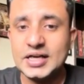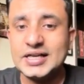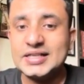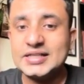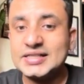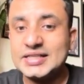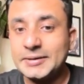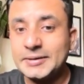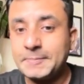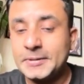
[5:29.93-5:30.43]

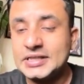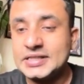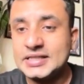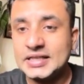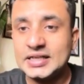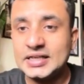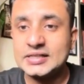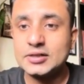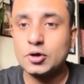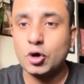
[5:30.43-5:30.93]

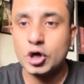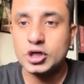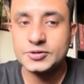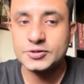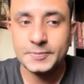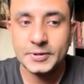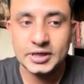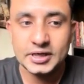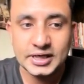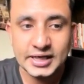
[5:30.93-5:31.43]
CPC is
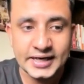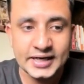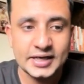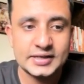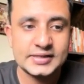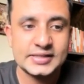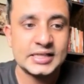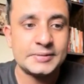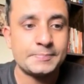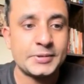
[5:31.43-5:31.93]
cost per
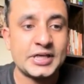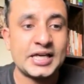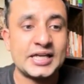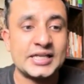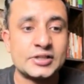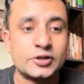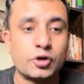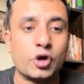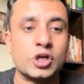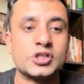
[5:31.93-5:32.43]
click. CPA
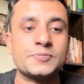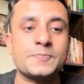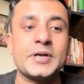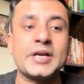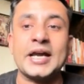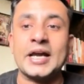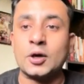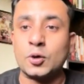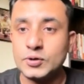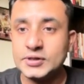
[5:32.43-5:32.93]
is cost per
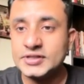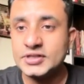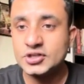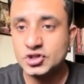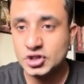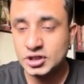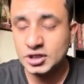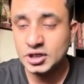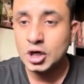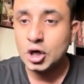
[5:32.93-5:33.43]

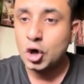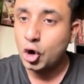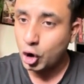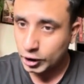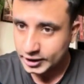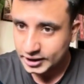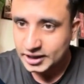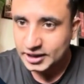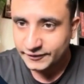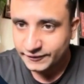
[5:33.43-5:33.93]
acquisition
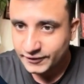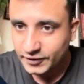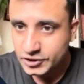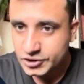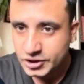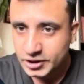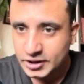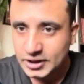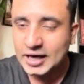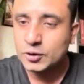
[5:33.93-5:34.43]
or a
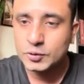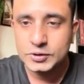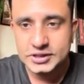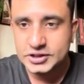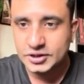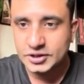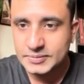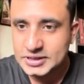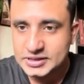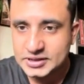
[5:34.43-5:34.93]
conversion.
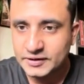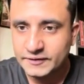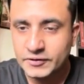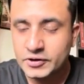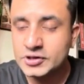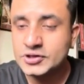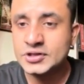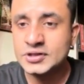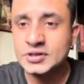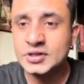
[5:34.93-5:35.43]
Acquisition means
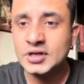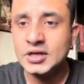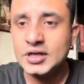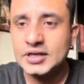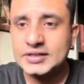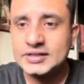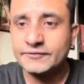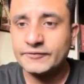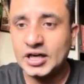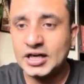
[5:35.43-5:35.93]
conversion.
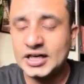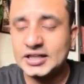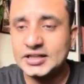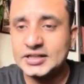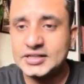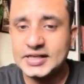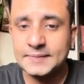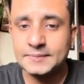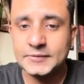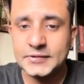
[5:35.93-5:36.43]
It's one and the
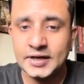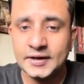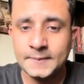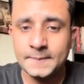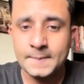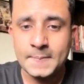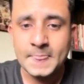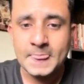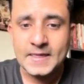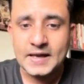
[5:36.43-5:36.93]
same thing.
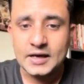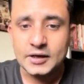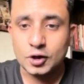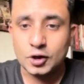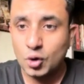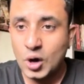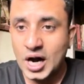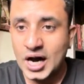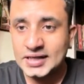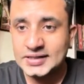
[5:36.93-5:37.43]

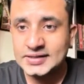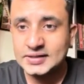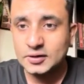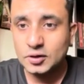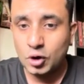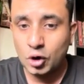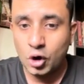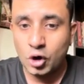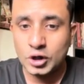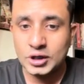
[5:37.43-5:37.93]
ROAS
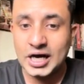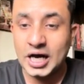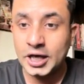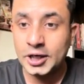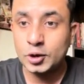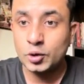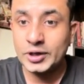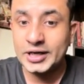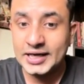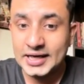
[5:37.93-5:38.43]
or
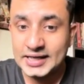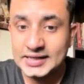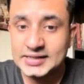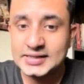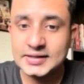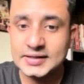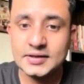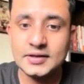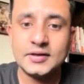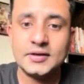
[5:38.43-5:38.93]

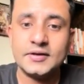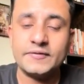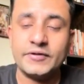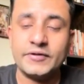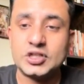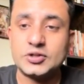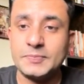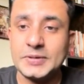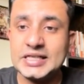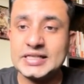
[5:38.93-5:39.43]
ROAS,
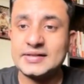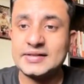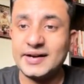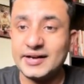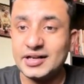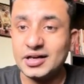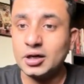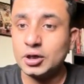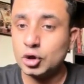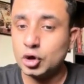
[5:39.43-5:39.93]
which means
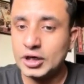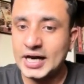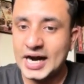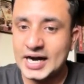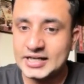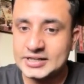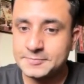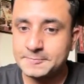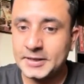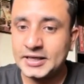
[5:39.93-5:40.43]
return on
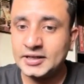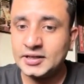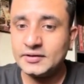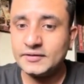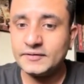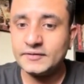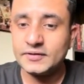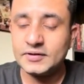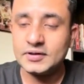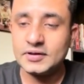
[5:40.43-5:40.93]
ad spend.
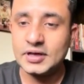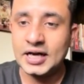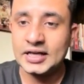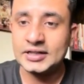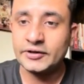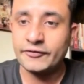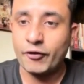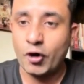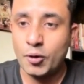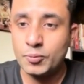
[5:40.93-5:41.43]

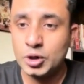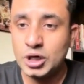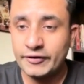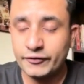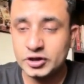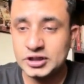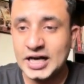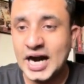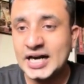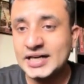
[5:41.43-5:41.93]
And the formula
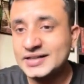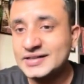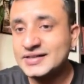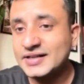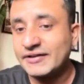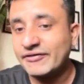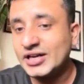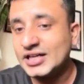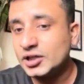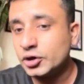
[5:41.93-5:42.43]
for that is
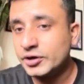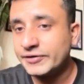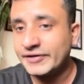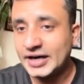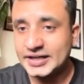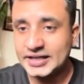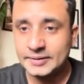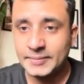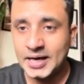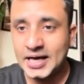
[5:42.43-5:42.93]
revenue
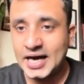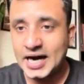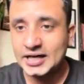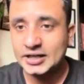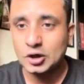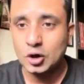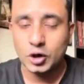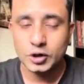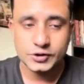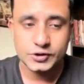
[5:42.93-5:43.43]
divided by
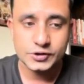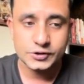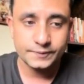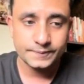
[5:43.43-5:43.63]
ad cost.